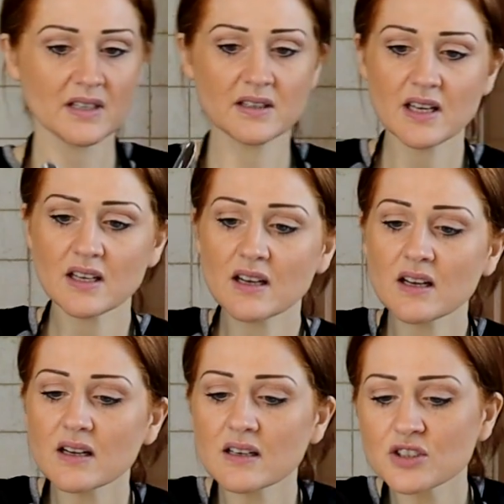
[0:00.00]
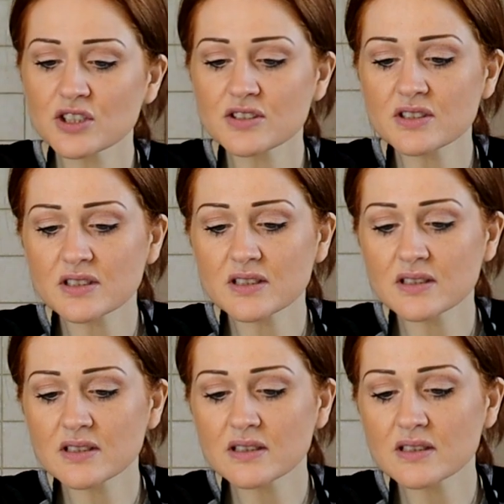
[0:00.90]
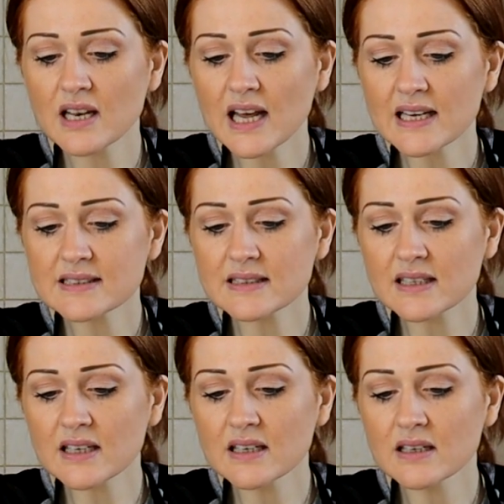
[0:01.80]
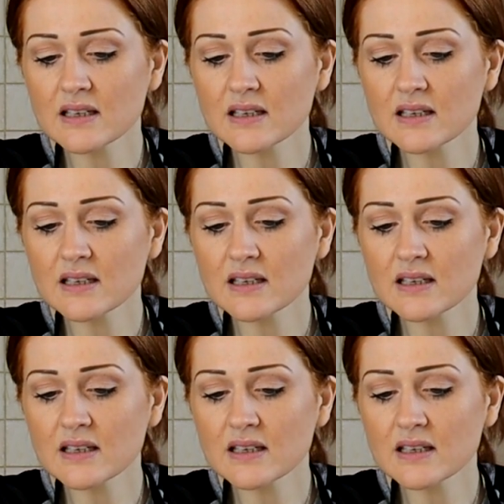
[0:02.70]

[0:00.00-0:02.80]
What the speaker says: And then just lastly,